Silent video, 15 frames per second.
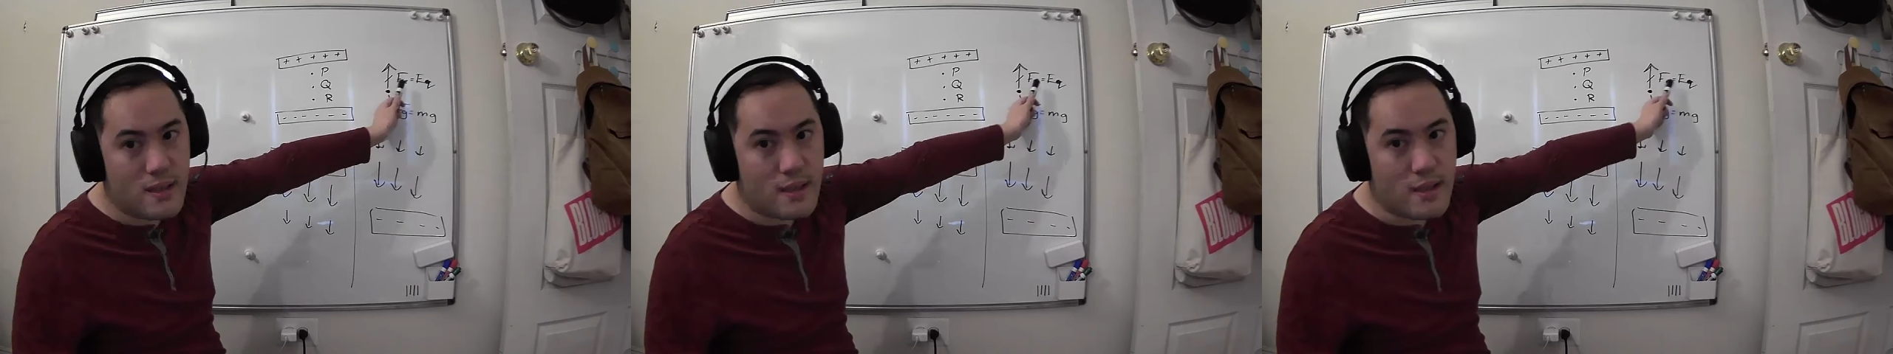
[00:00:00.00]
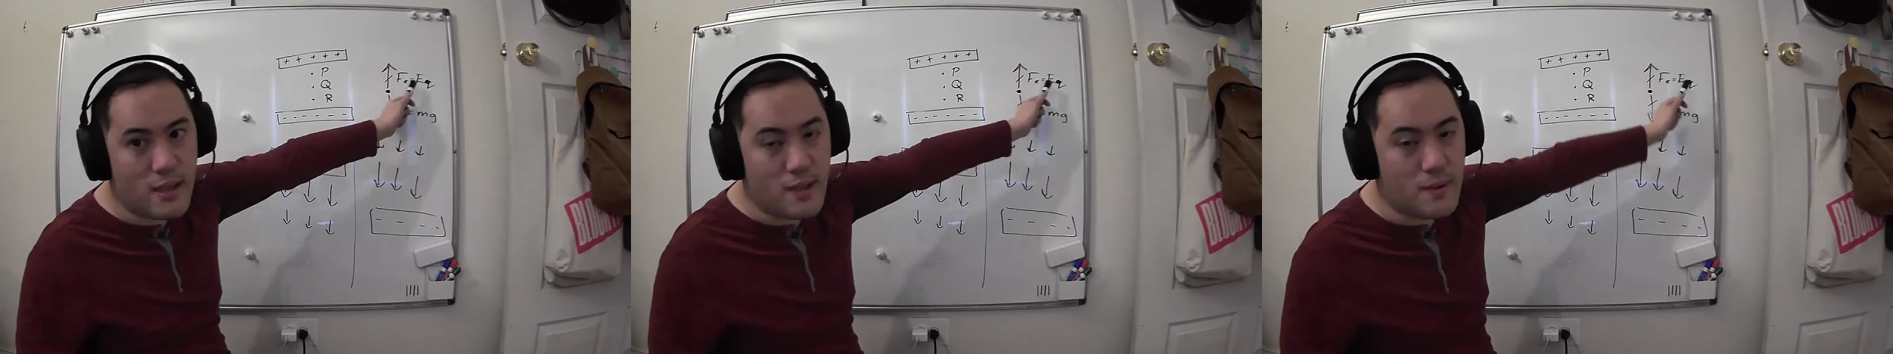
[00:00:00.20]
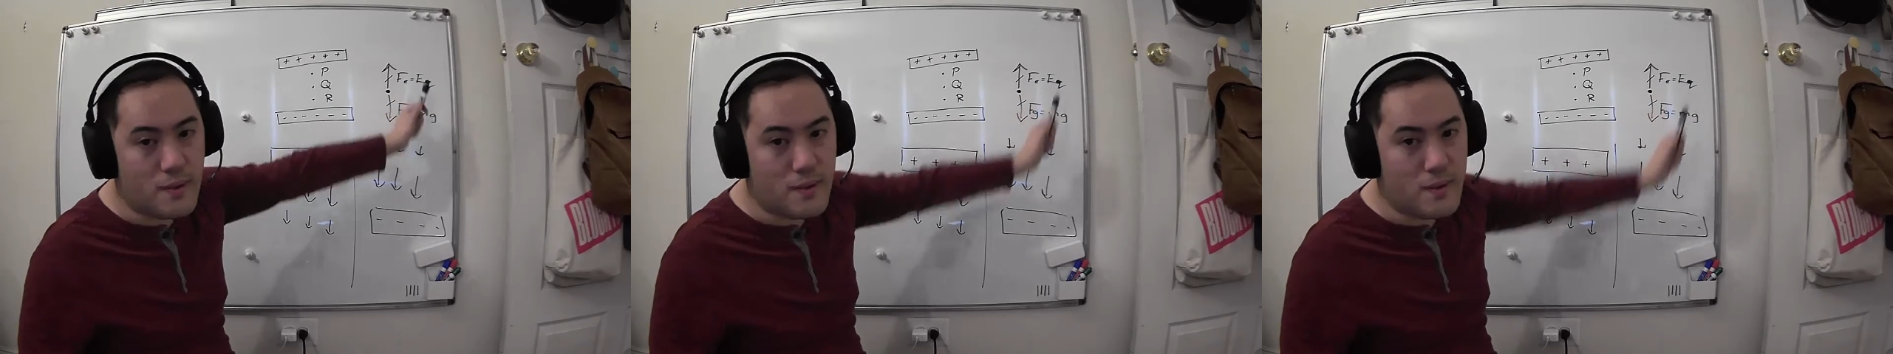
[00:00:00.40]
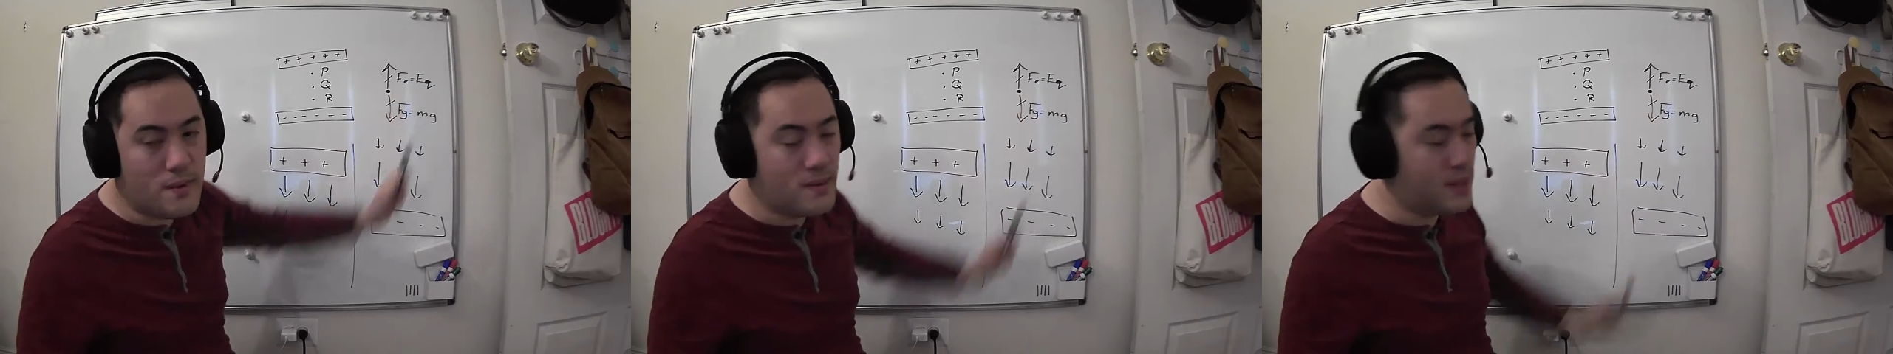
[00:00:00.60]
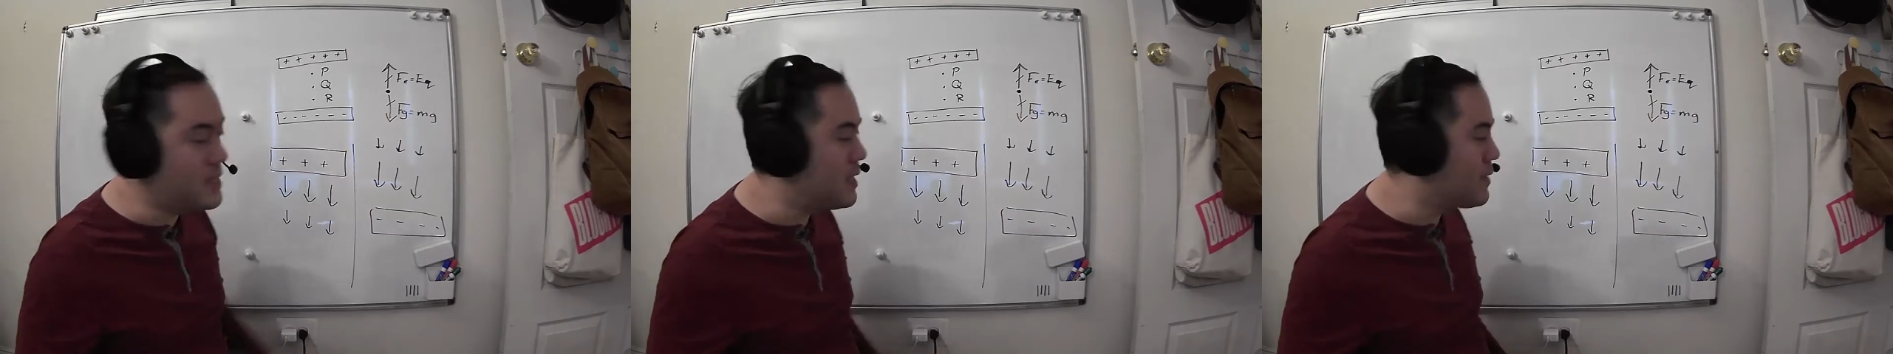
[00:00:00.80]
Q.
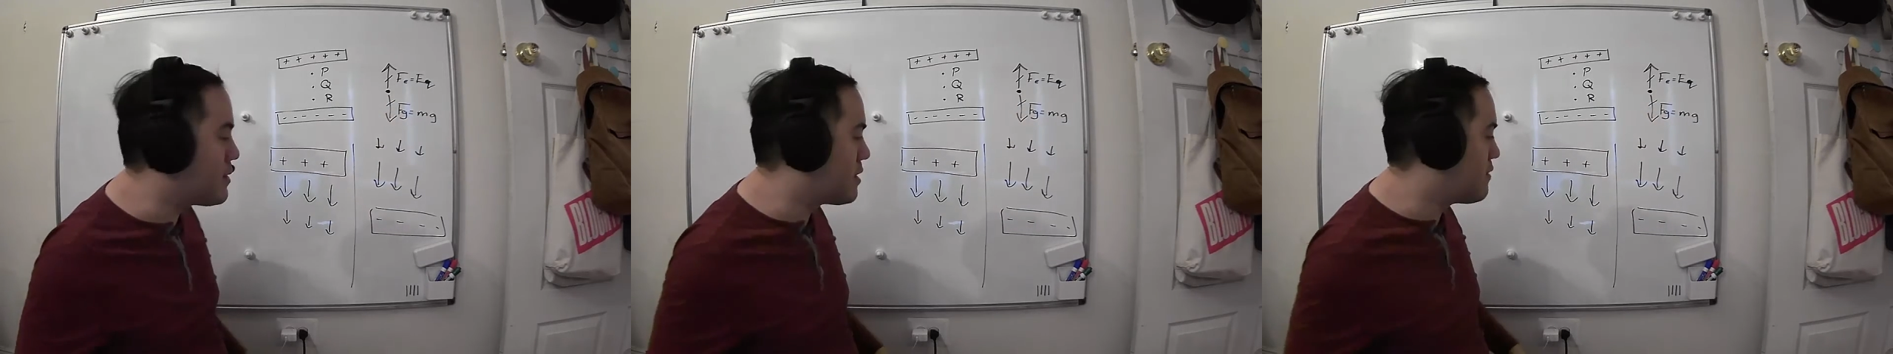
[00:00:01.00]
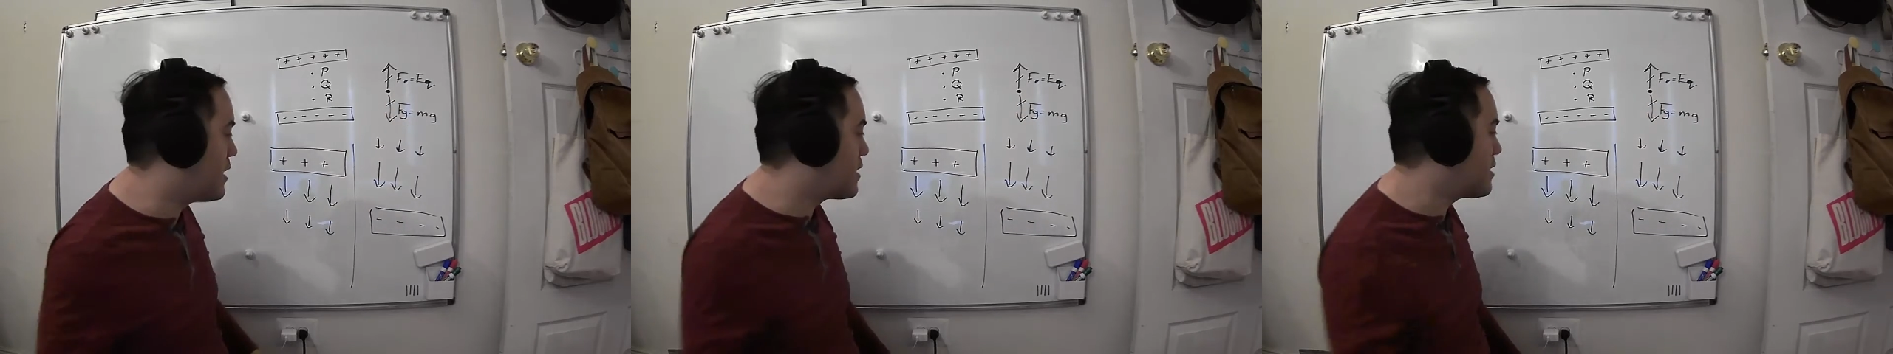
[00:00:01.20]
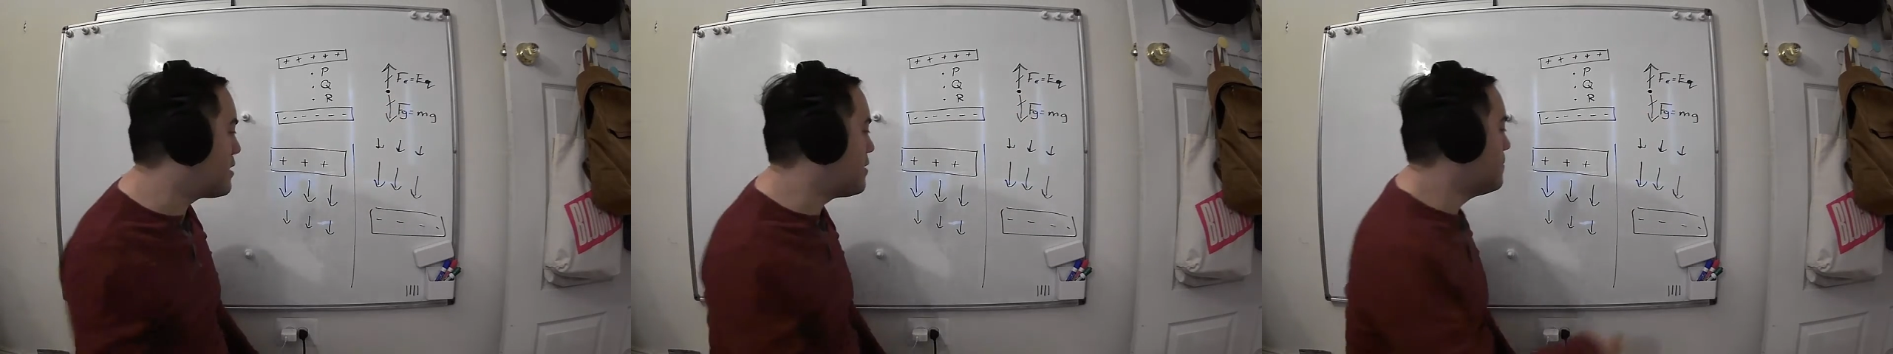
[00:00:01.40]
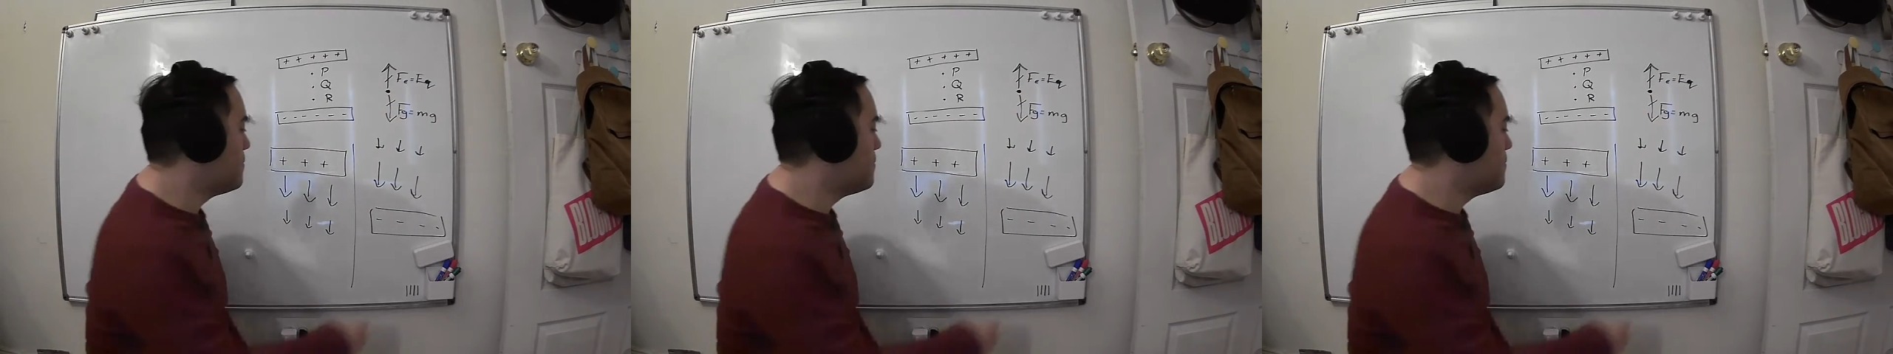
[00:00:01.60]
That's how he could find Q.